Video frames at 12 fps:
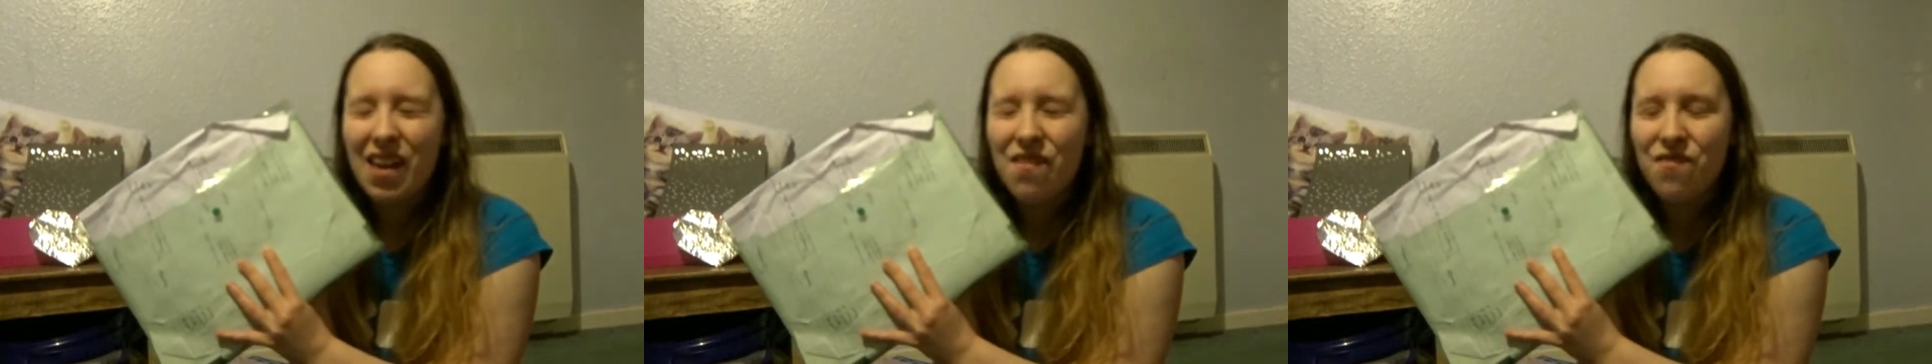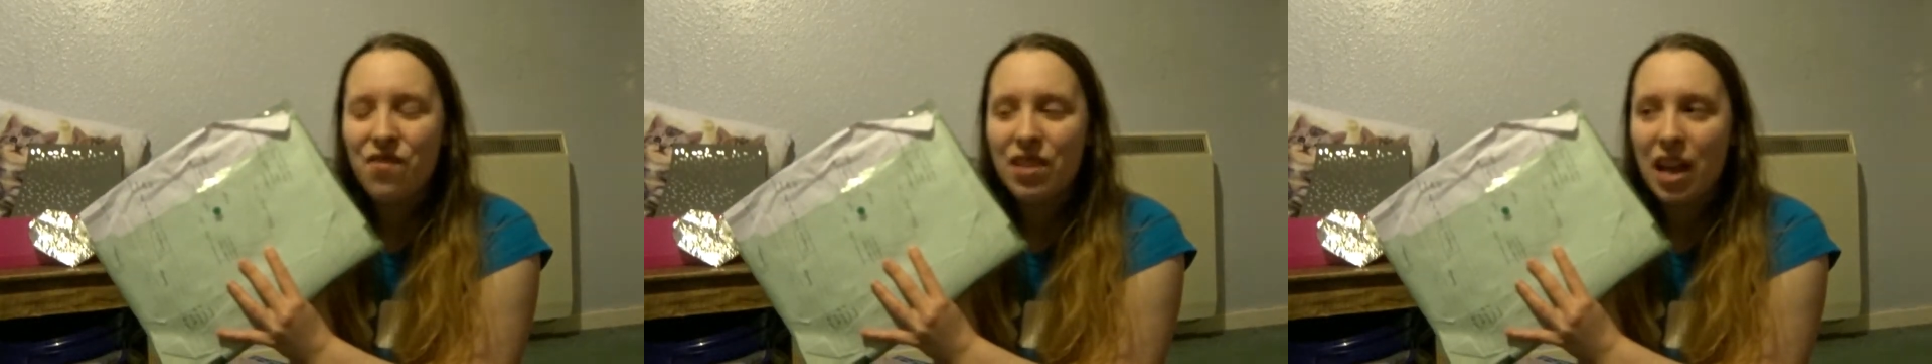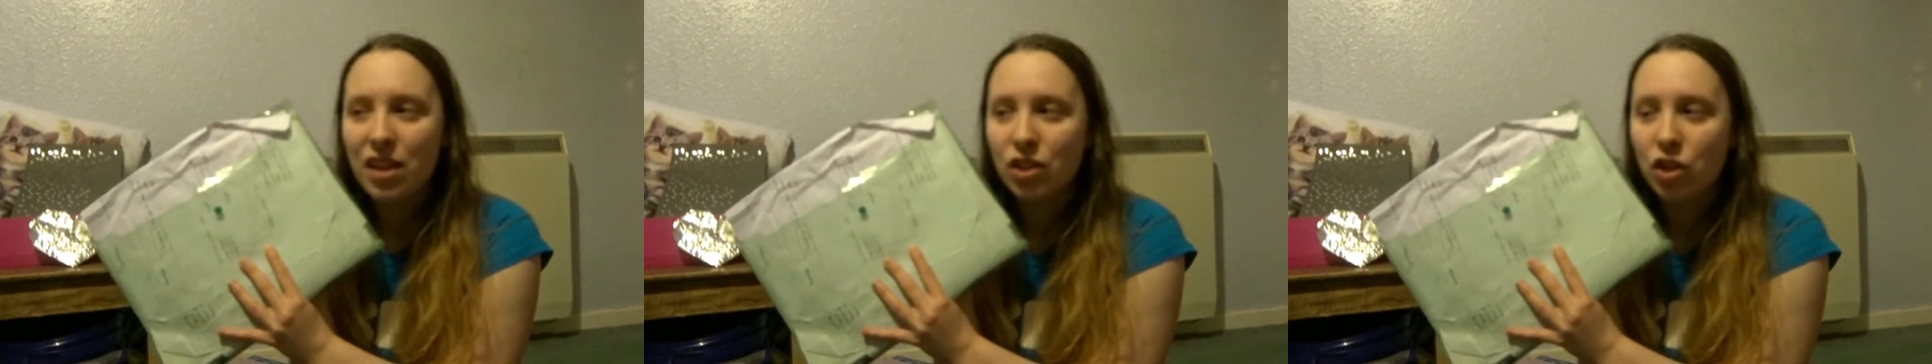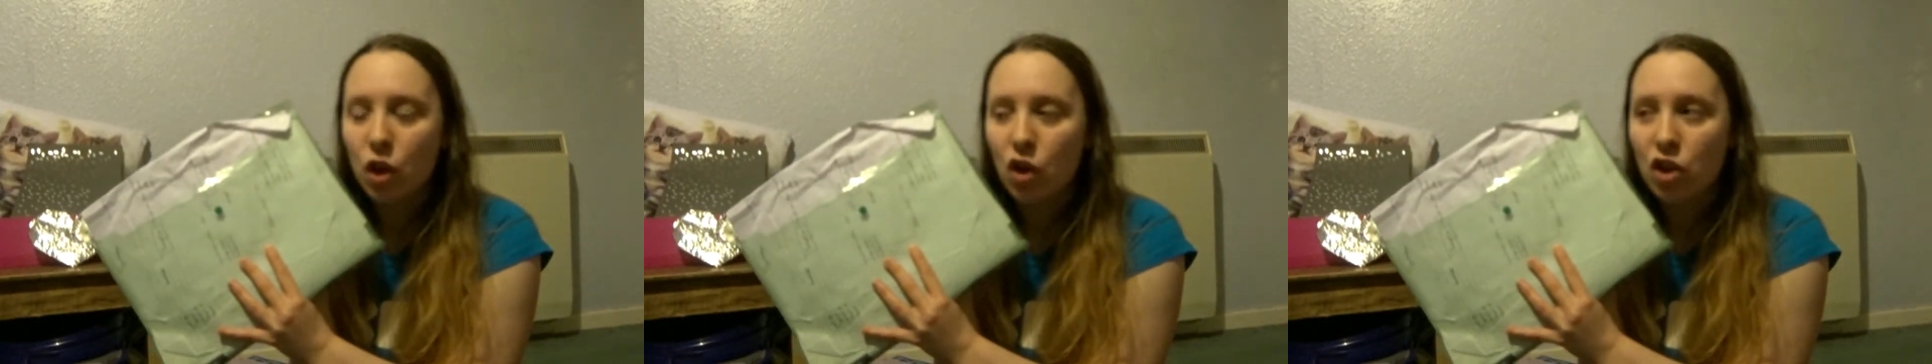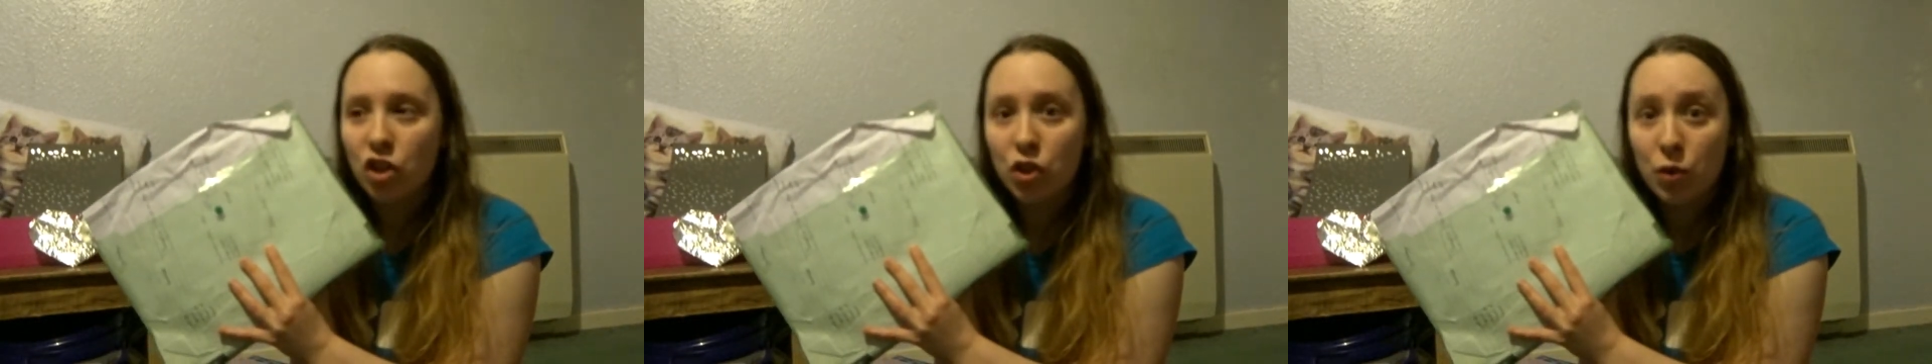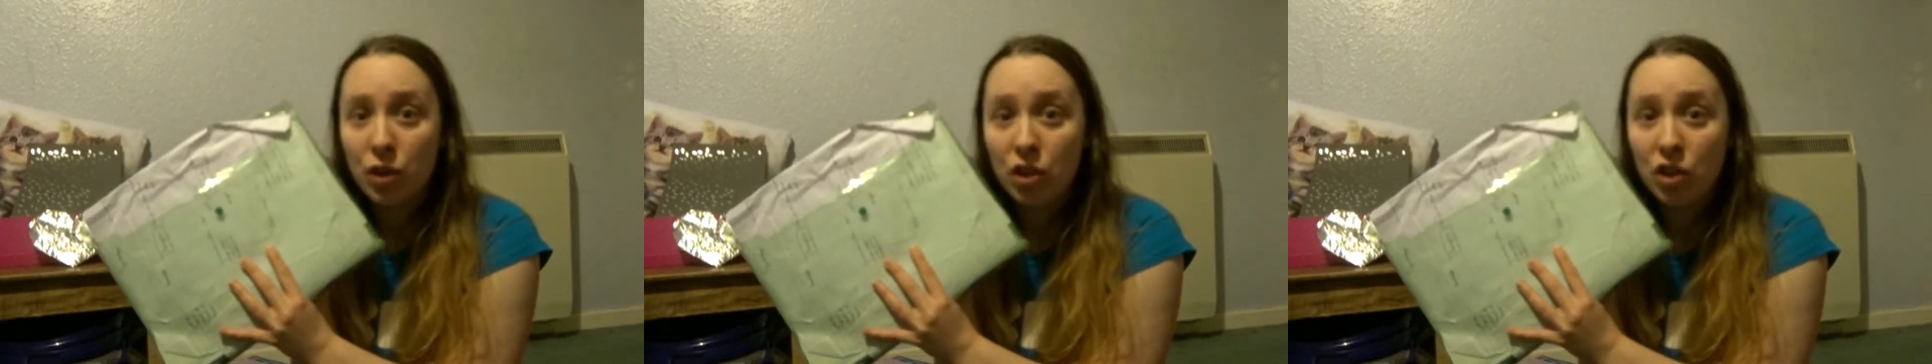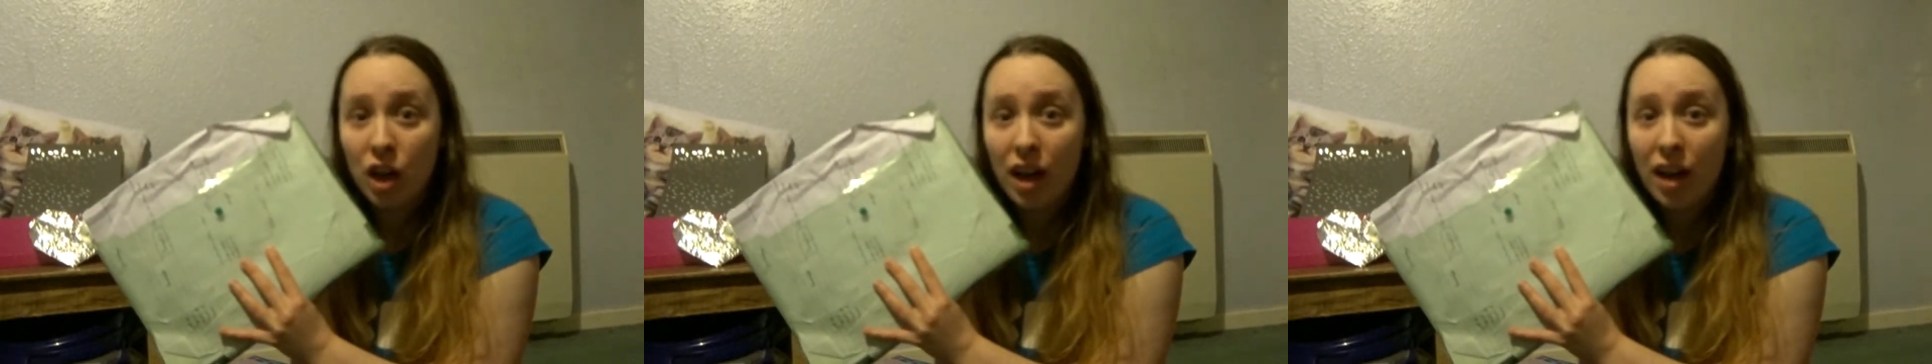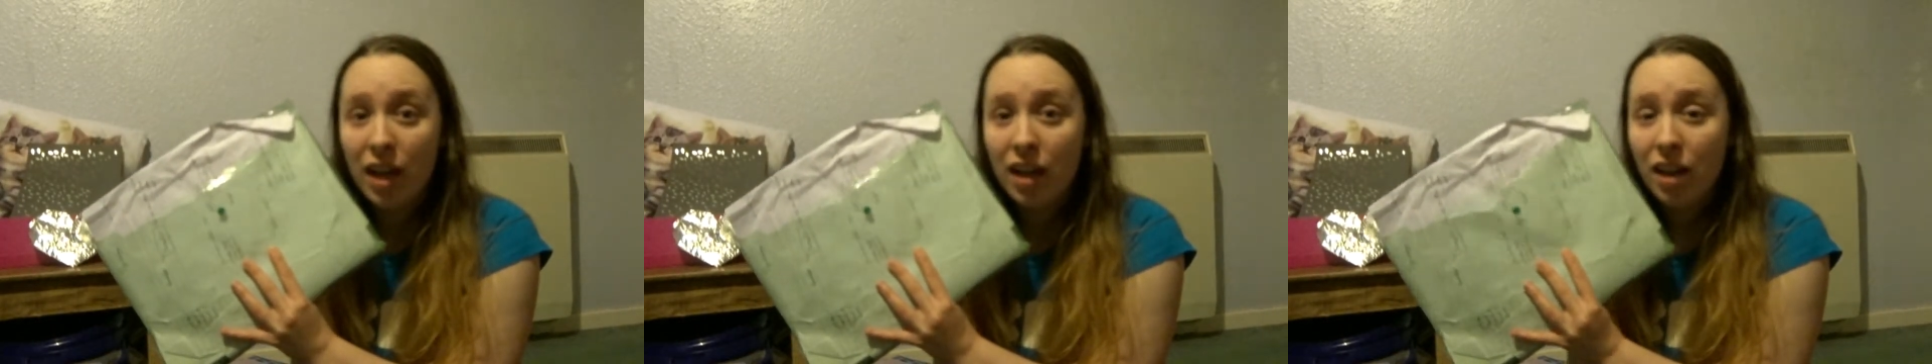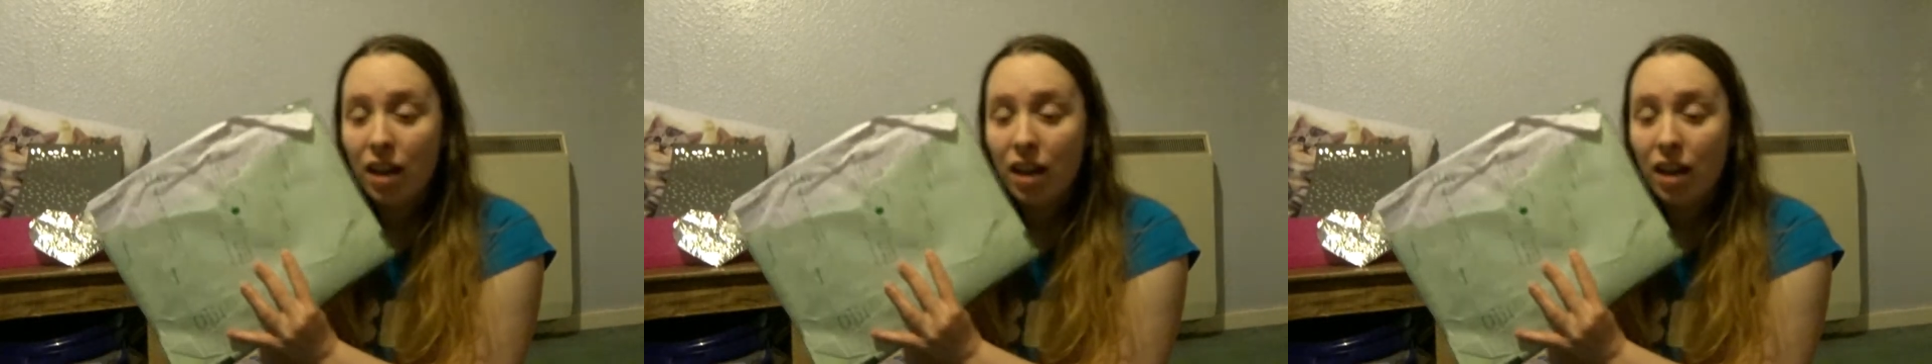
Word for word: Inverness College U H I.